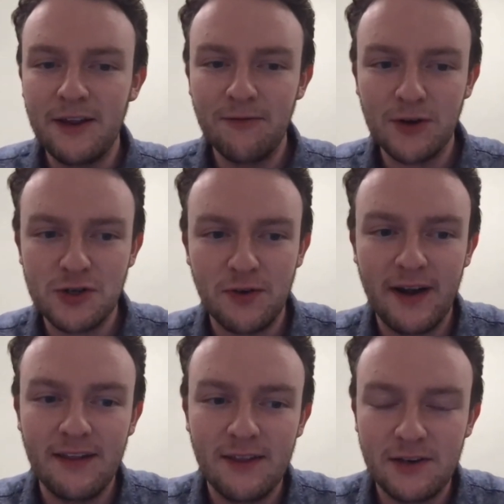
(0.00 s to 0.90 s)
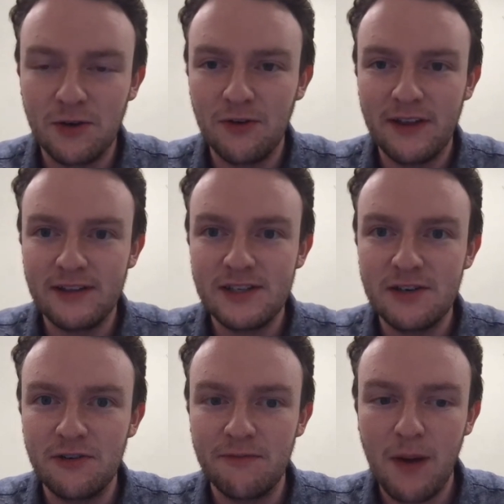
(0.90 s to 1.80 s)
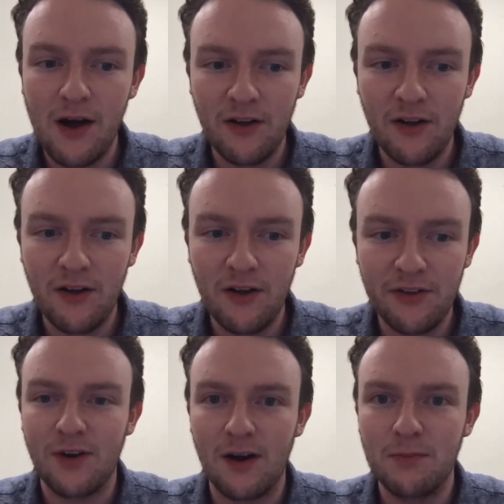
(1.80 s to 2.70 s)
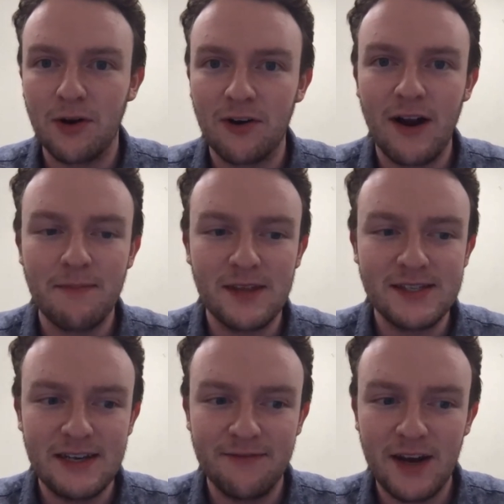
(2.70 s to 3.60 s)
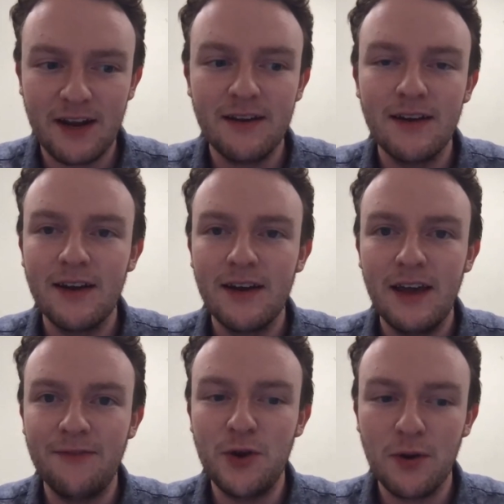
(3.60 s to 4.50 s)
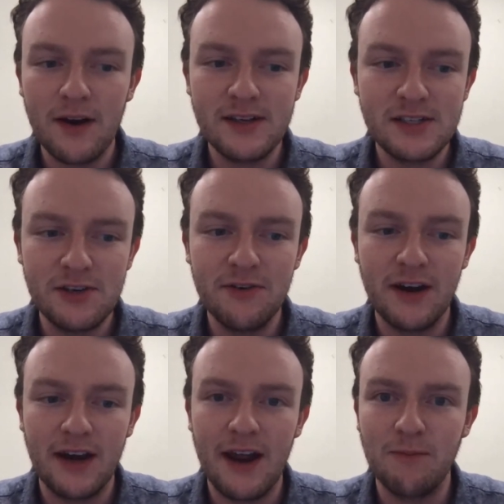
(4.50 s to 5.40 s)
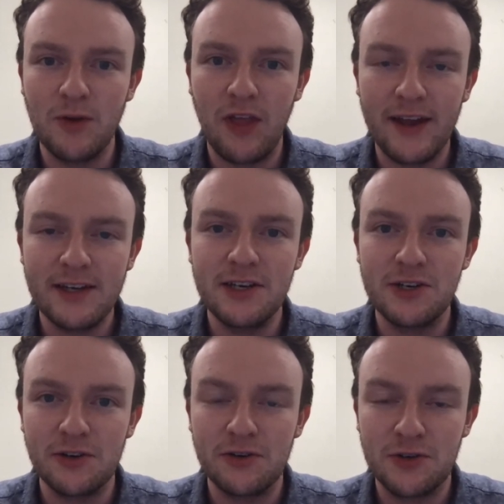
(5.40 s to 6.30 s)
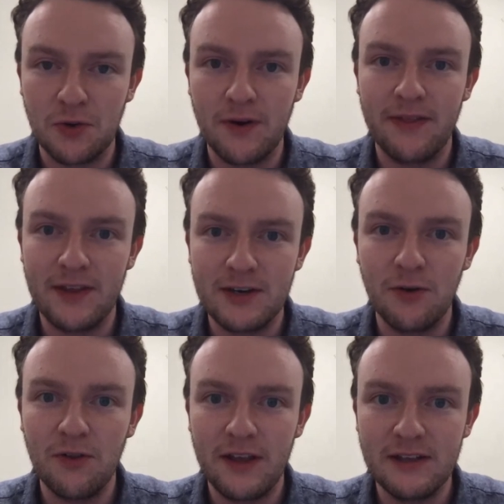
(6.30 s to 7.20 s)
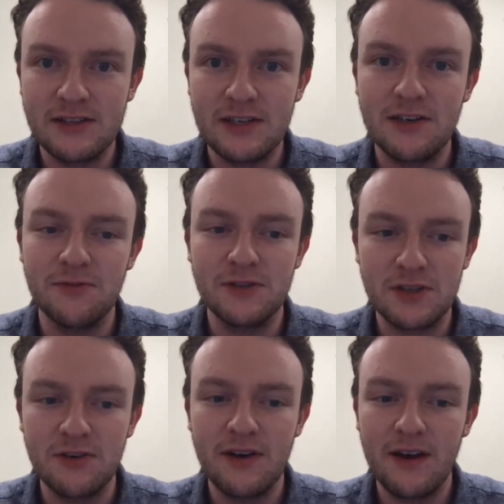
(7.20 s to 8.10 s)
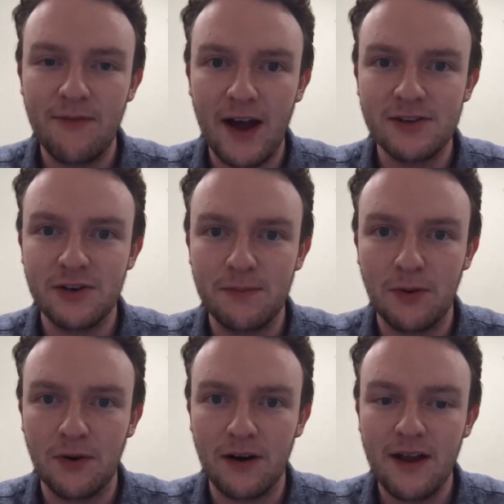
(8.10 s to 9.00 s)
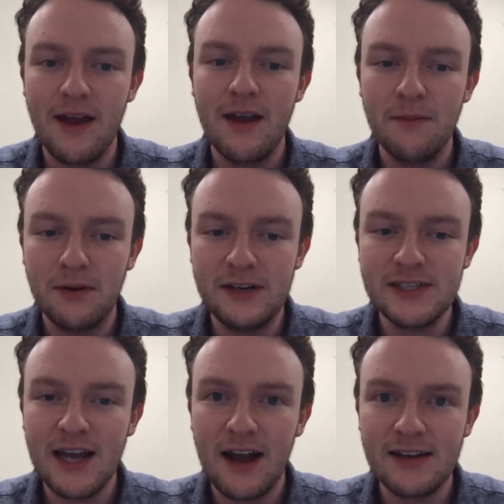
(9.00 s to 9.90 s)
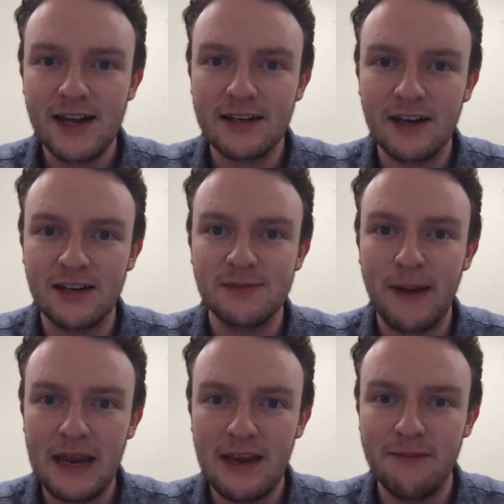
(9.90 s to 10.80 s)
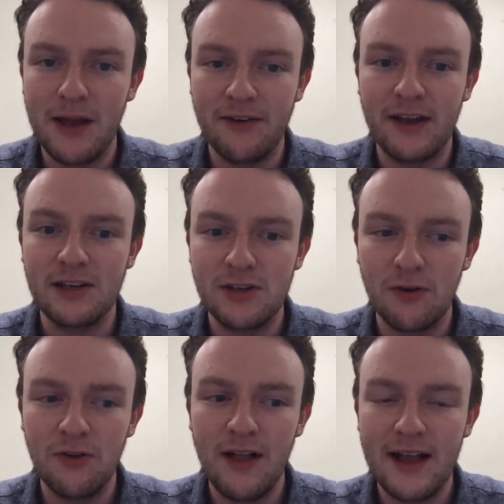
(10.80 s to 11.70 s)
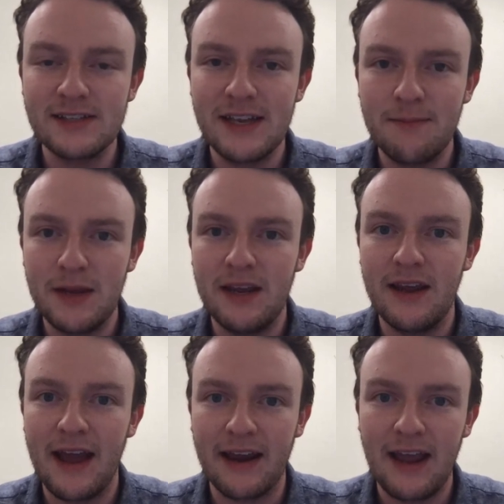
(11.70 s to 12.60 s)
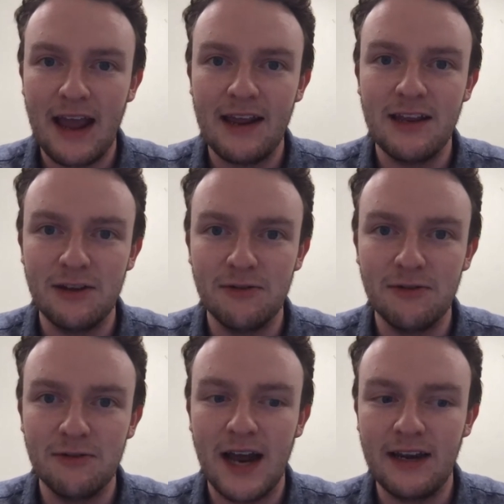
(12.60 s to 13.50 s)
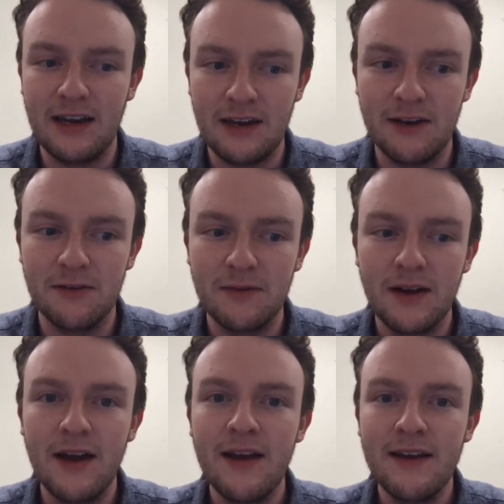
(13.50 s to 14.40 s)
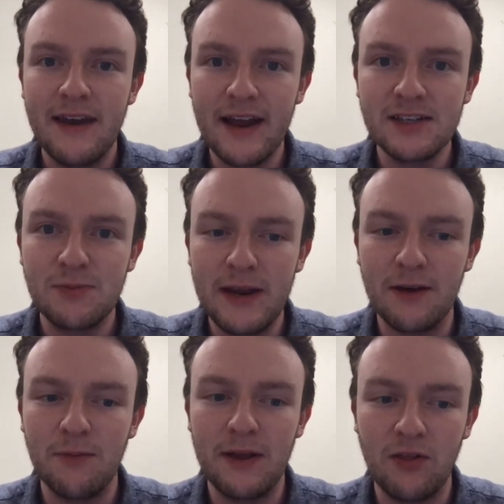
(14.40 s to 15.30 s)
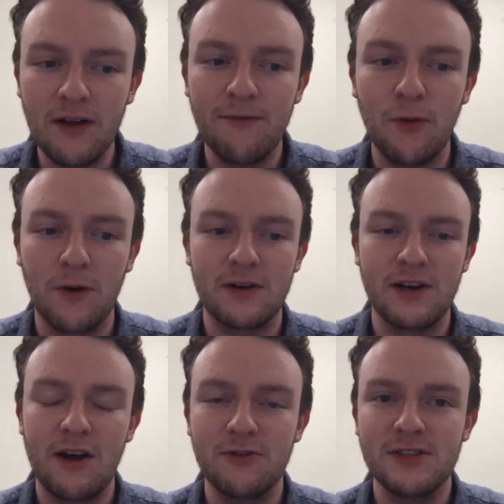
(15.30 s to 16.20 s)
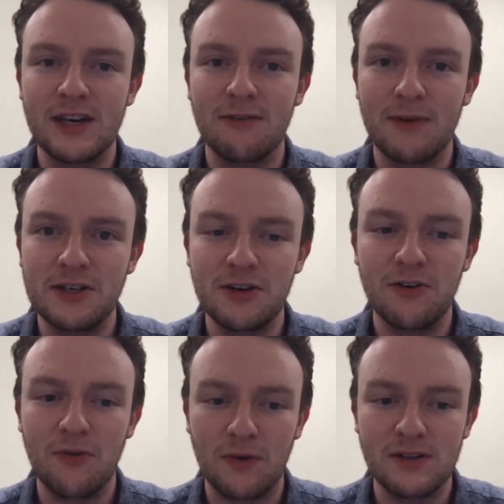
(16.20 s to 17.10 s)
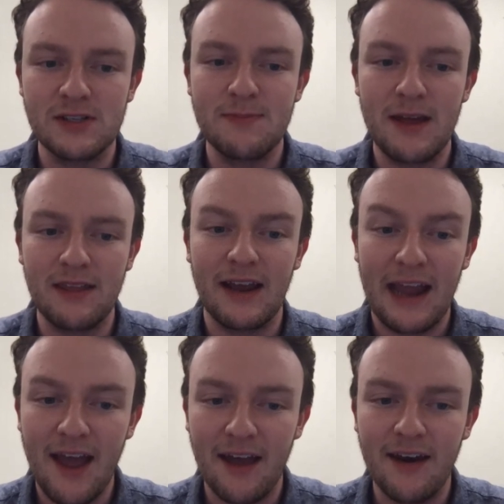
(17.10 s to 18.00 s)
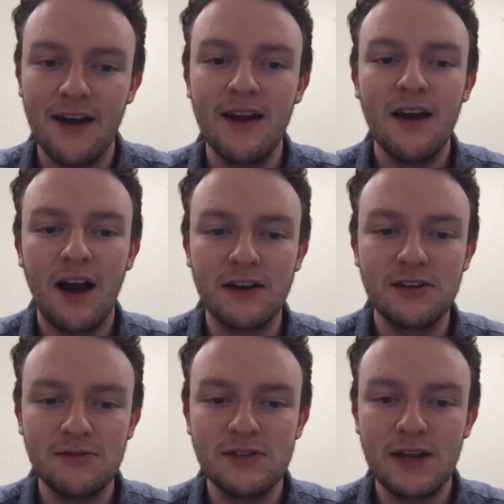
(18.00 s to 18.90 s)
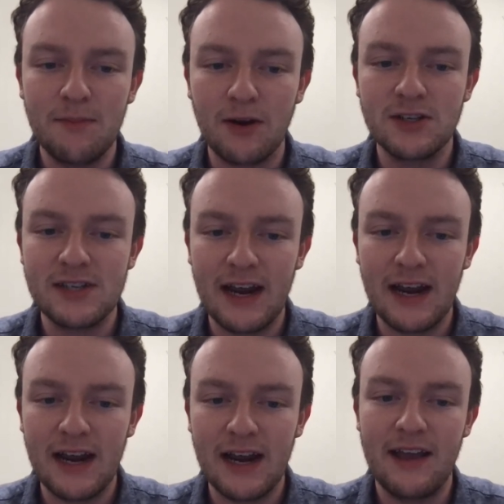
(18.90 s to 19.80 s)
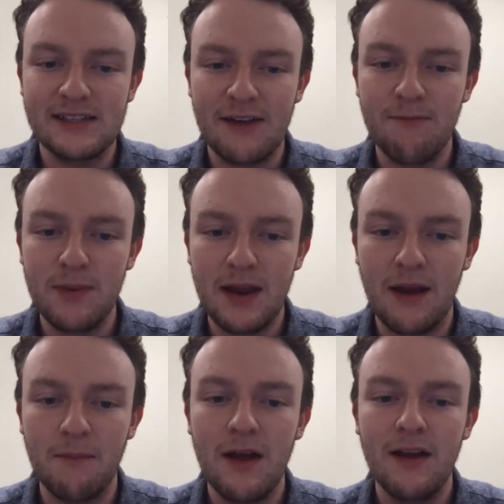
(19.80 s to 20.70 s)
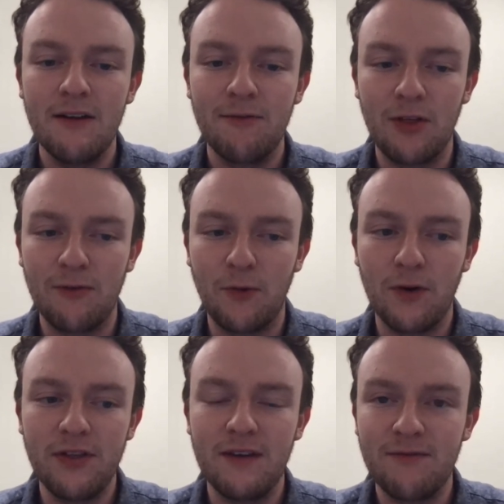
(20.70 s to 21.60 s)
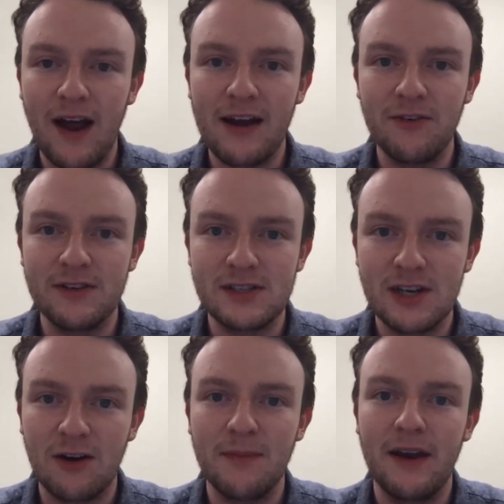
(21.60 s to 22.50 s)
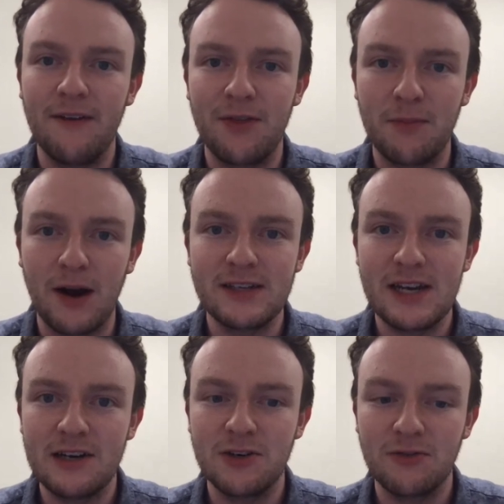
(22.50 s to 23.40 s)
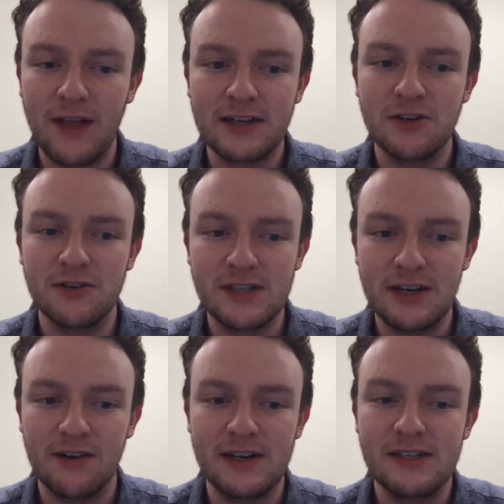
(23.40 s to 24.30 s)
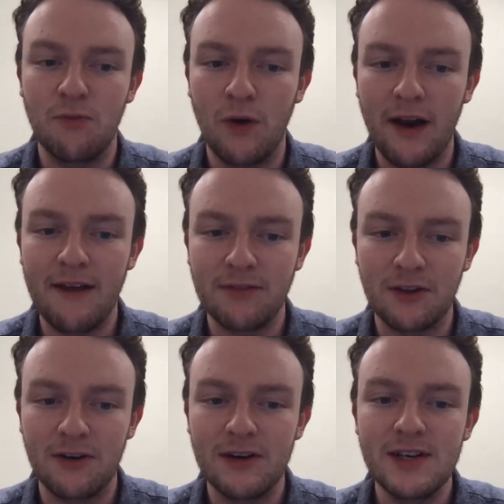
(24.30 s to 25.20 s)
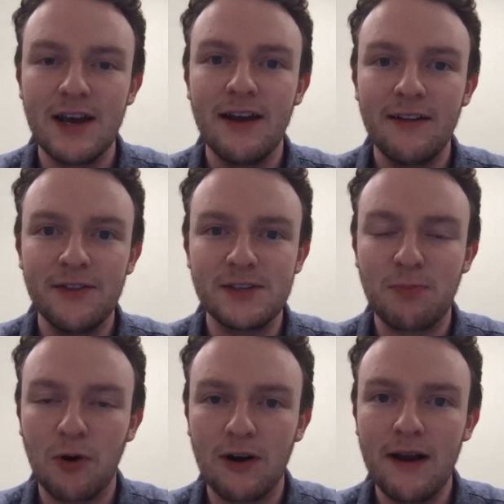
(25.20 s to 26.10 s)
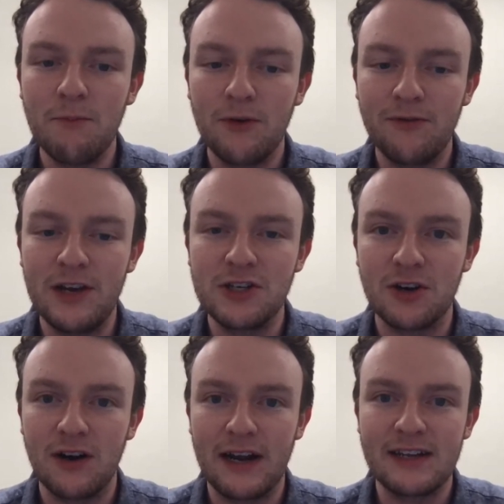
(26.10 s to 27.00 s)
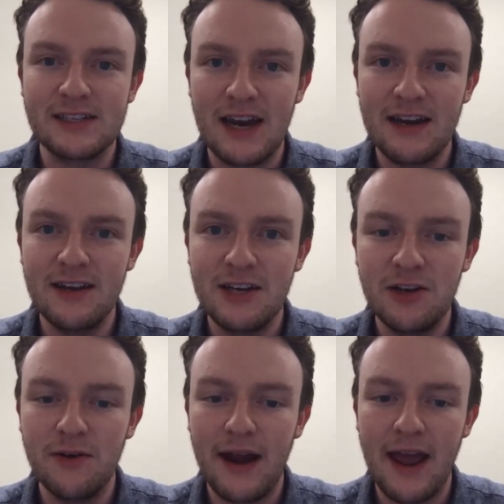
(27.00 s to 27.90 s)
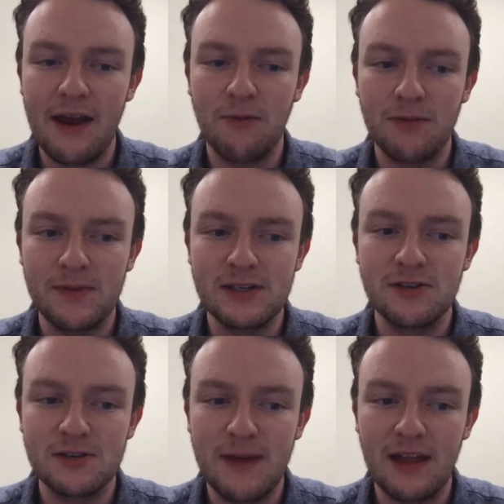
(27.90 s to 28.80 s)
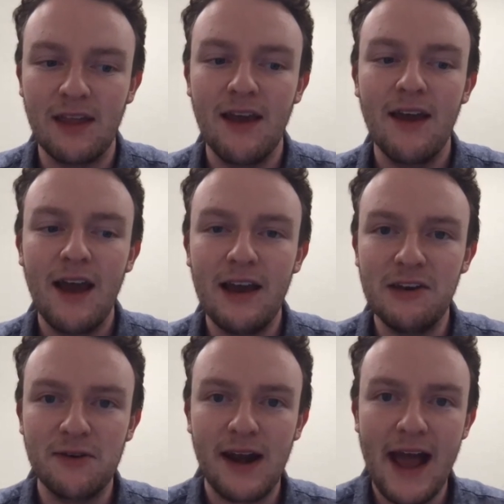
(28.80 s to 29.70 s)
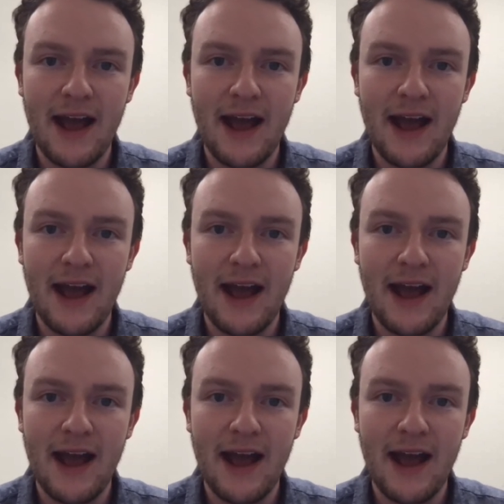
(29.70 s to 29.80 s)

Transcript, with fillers: Thank you for joining the Dole Institute of Politics for our program this evening. If you are a student and would like to join the Dole Institute Student Advisory Board, please contact us by emailing dolesab at ku.edu. Next week, we look forward to hosting Richard Norton Smith again on Tuesday, March 2nd at 7 p.m. for the fourth and final installment of the Presidential Lecture Series, What I've Learned. This program will feature an extended Q&A with Mr. Smith,